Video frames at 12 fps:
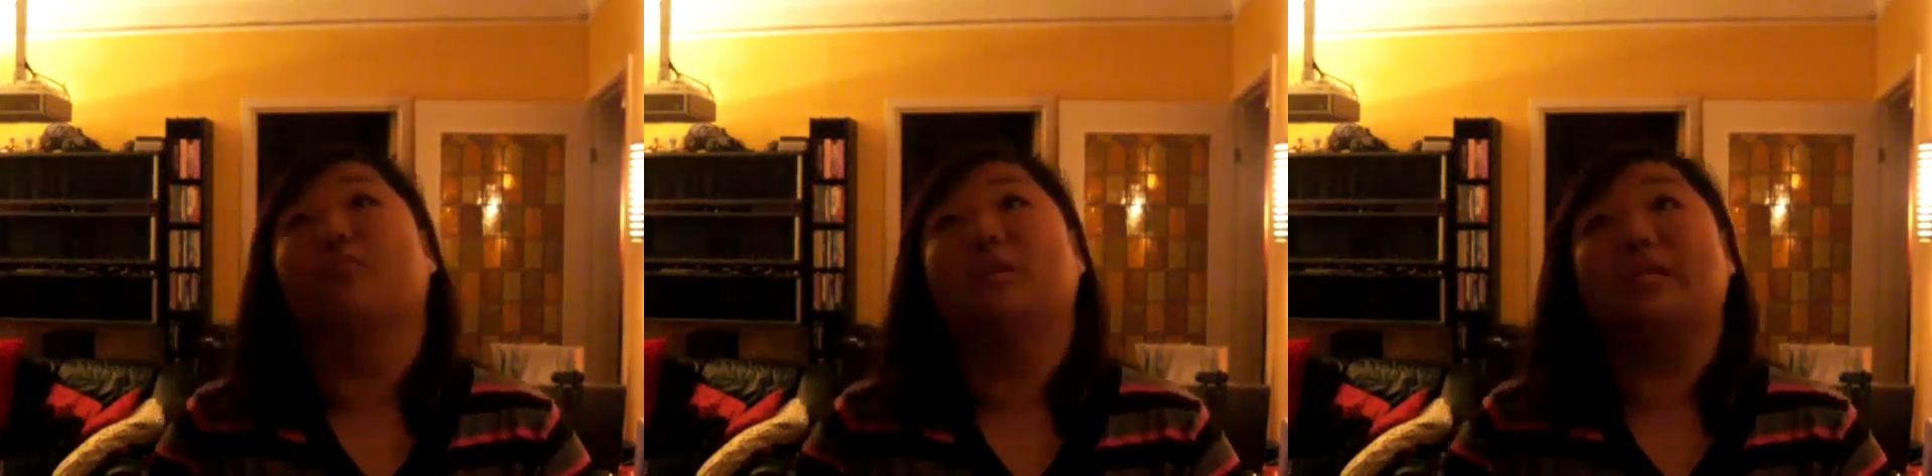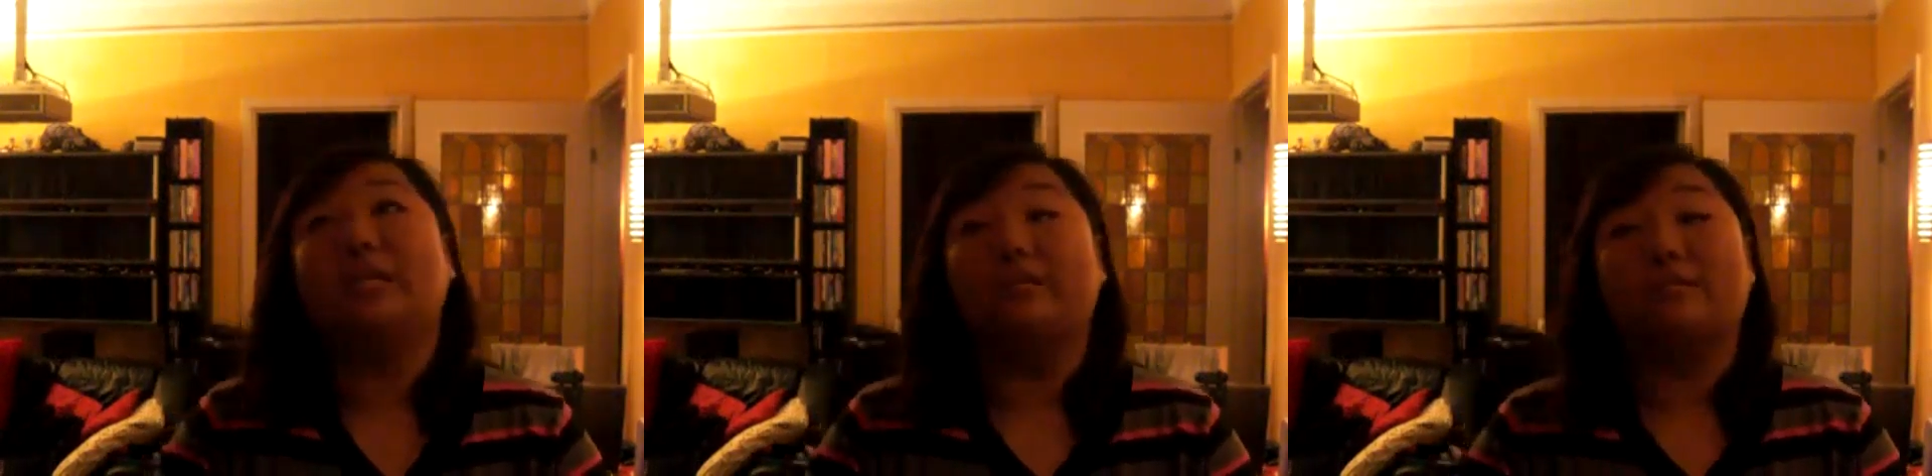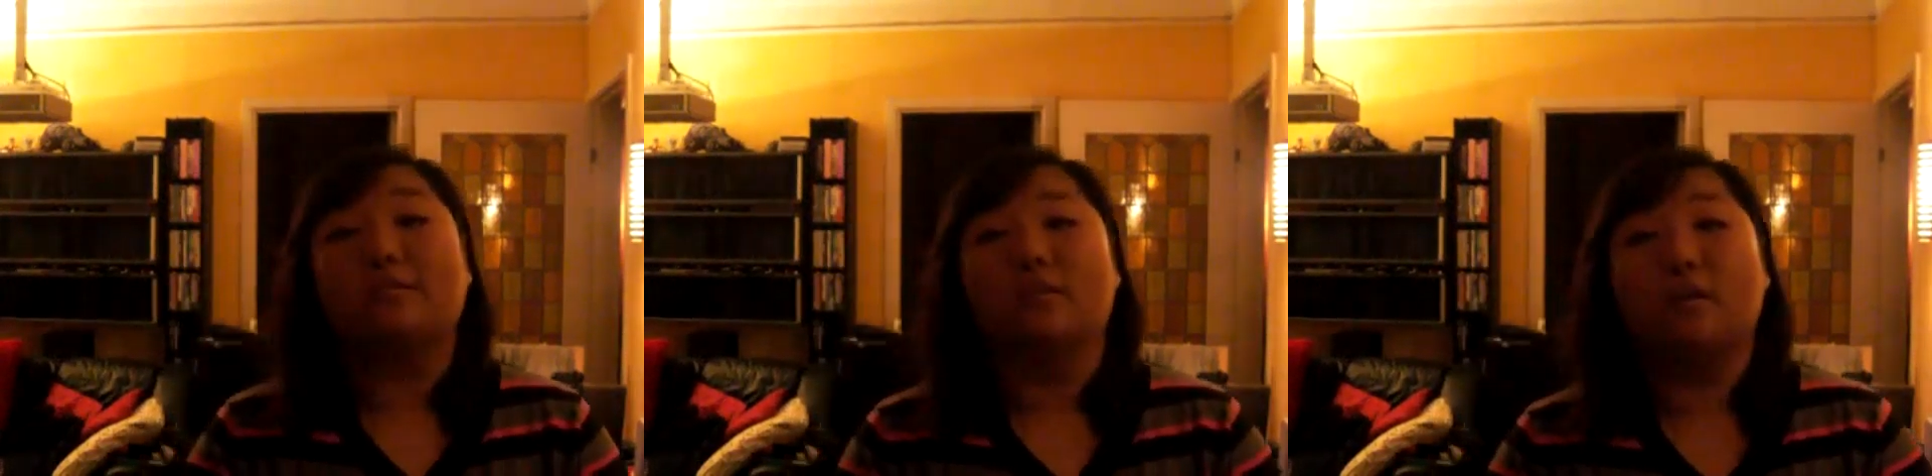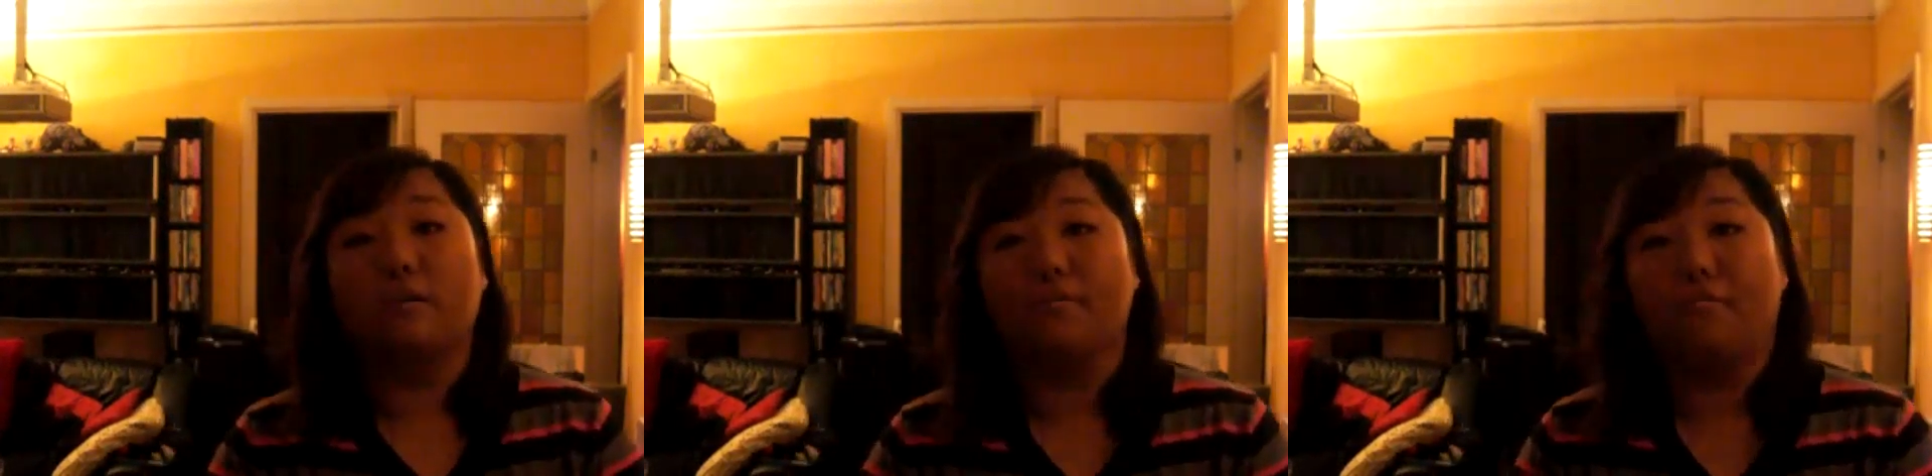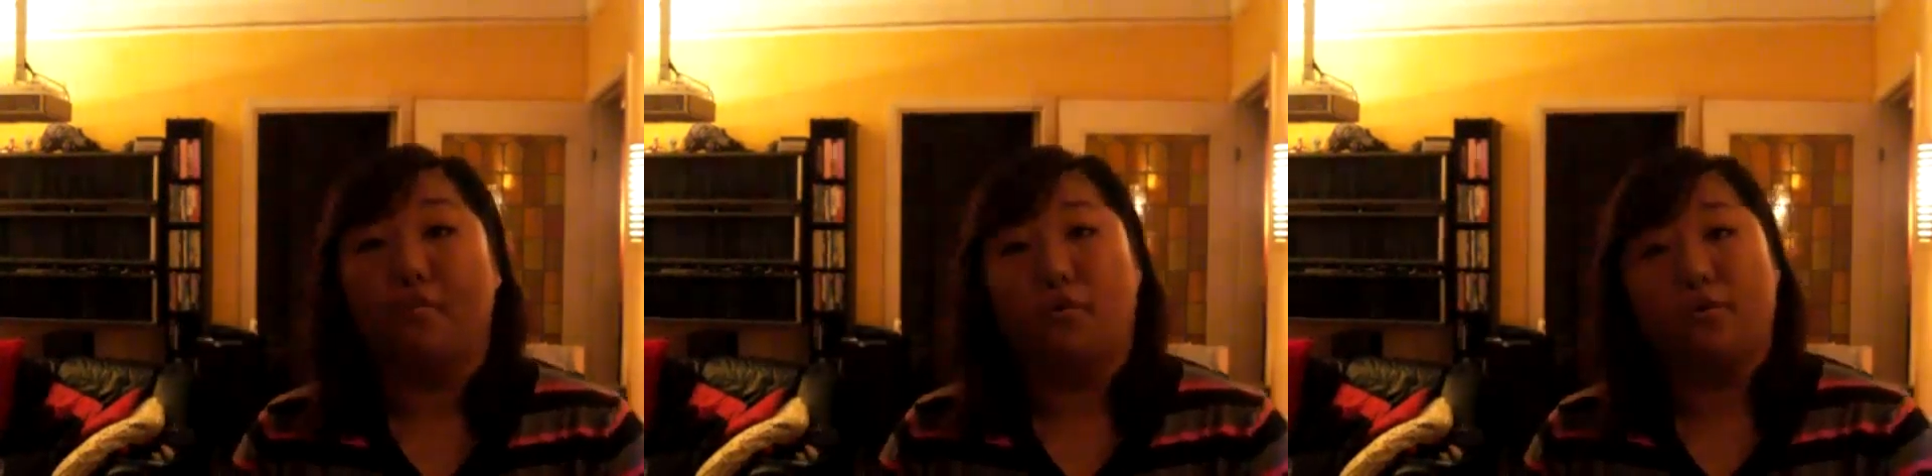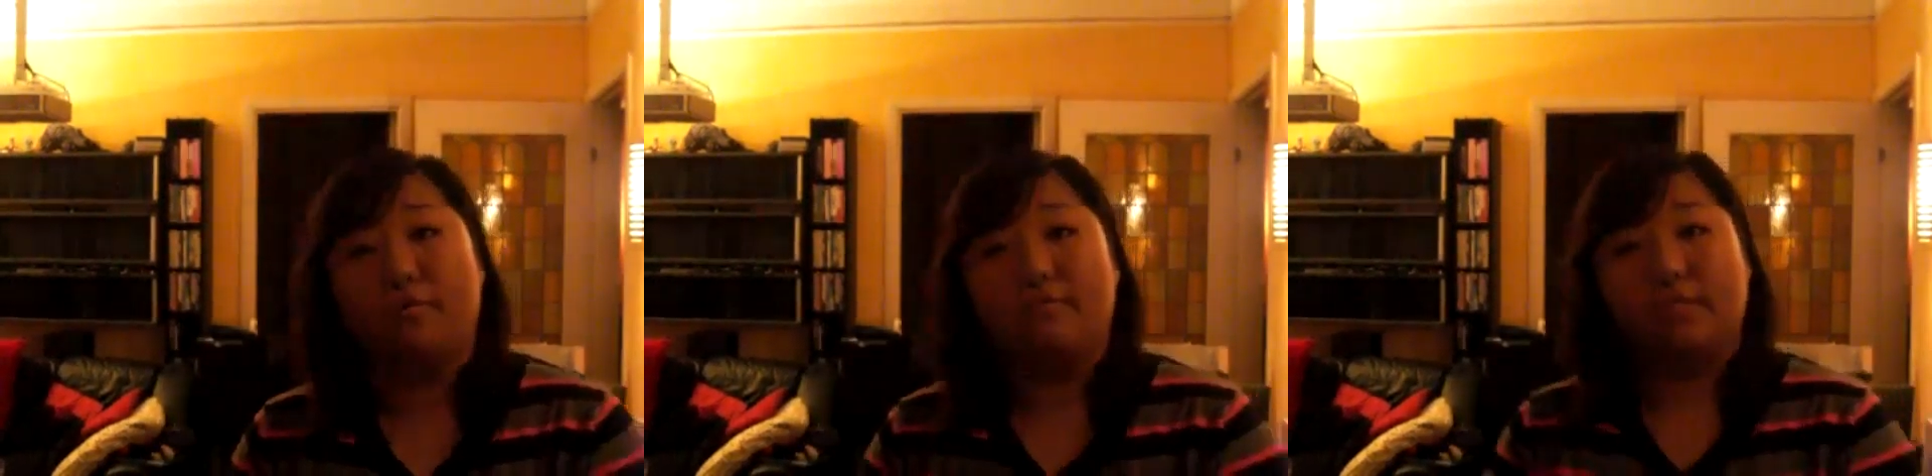releasing on the
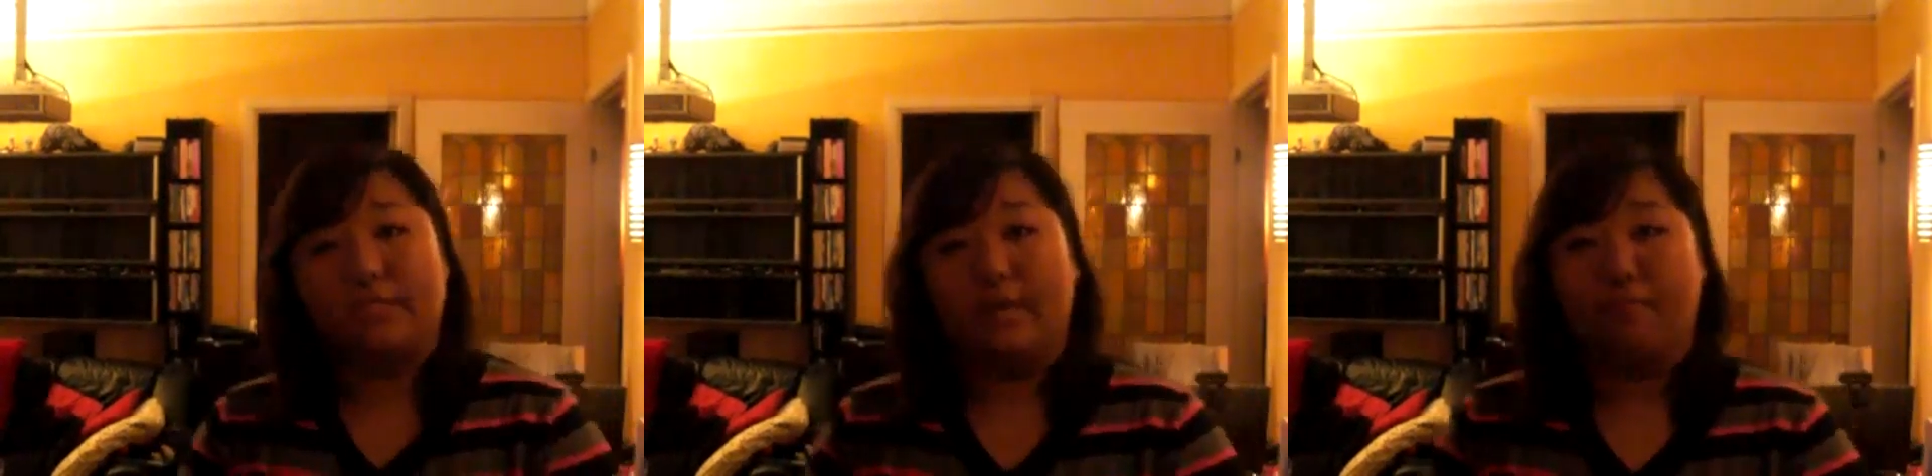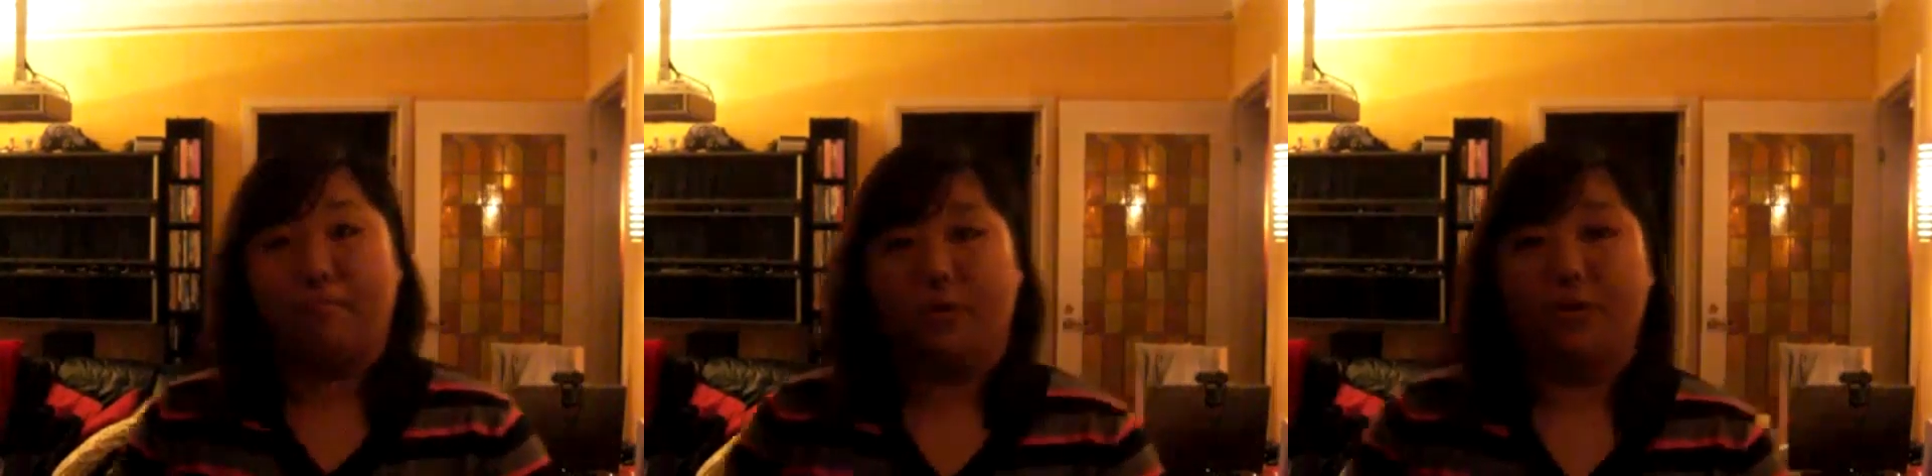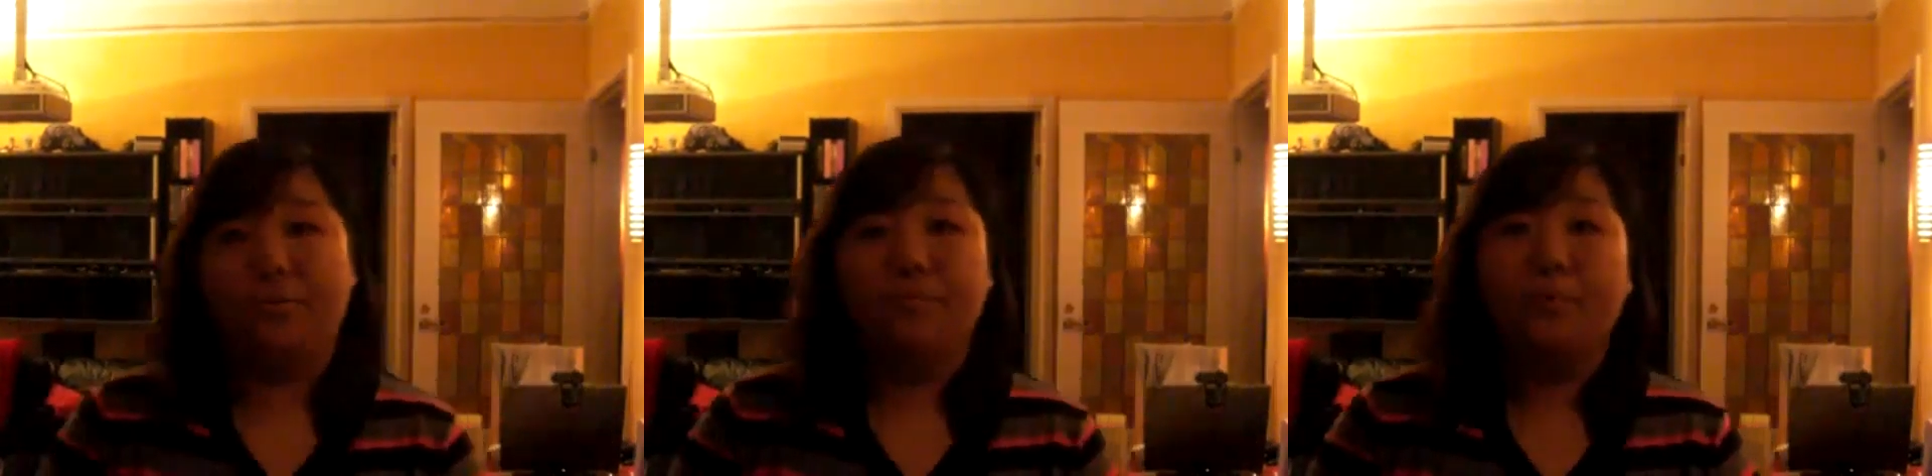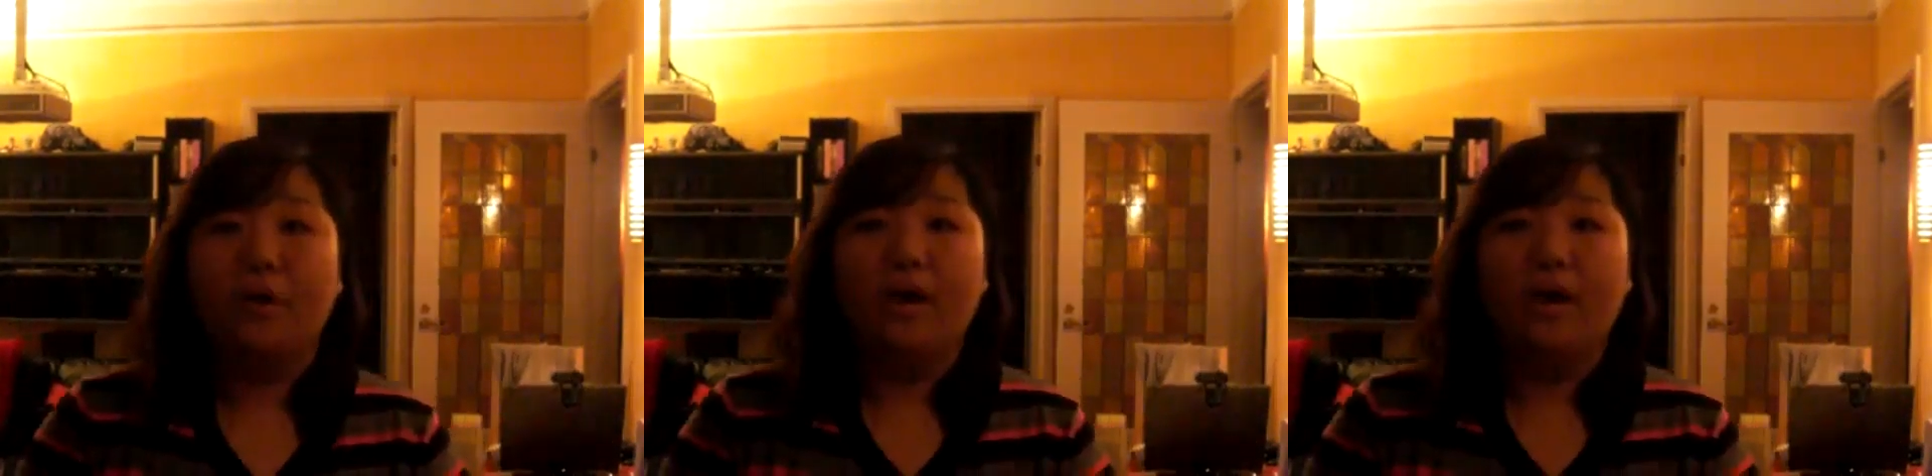4th of December.